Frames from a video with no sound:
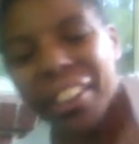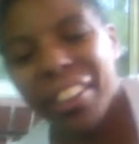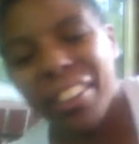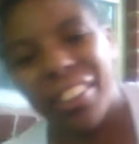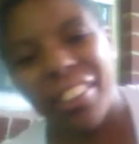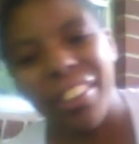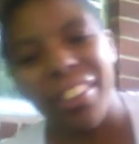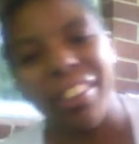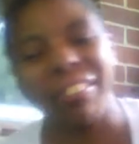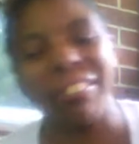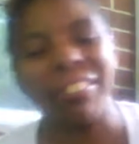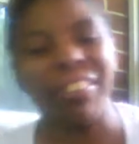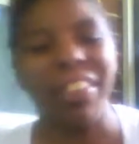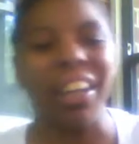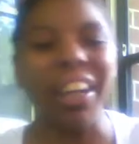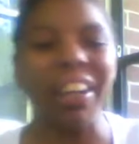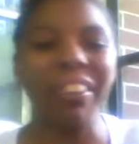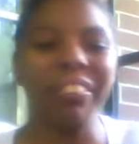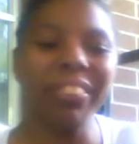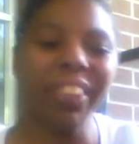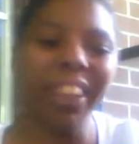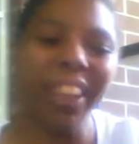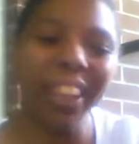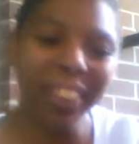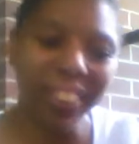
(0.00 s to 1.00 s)
Now
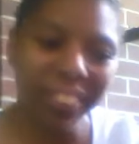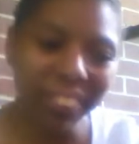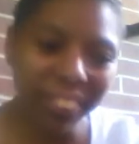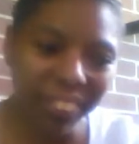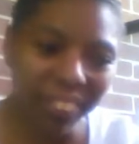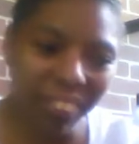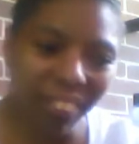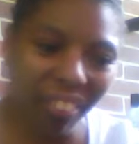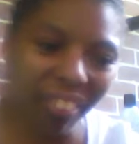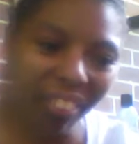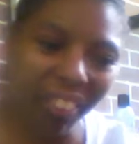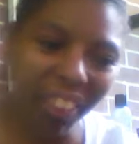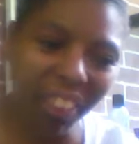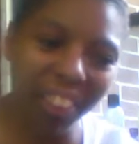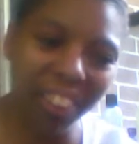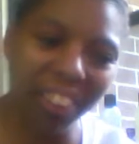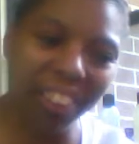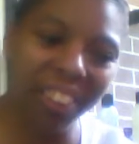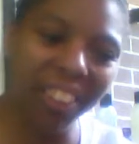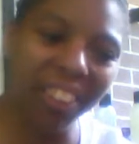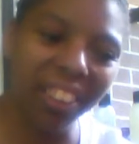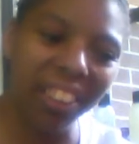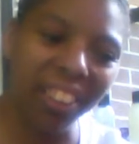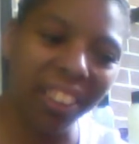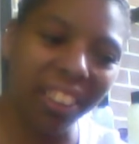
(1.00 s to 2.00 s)
I'm not gonna
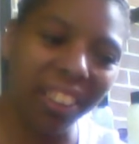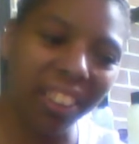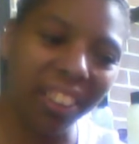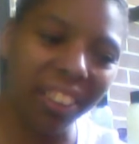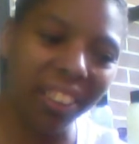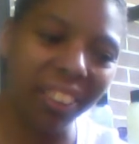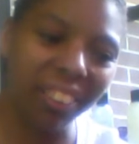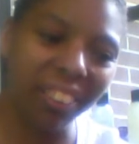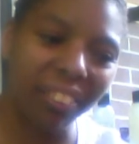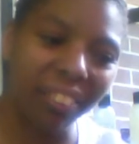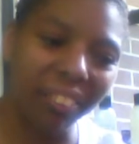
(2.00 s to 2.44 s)
say that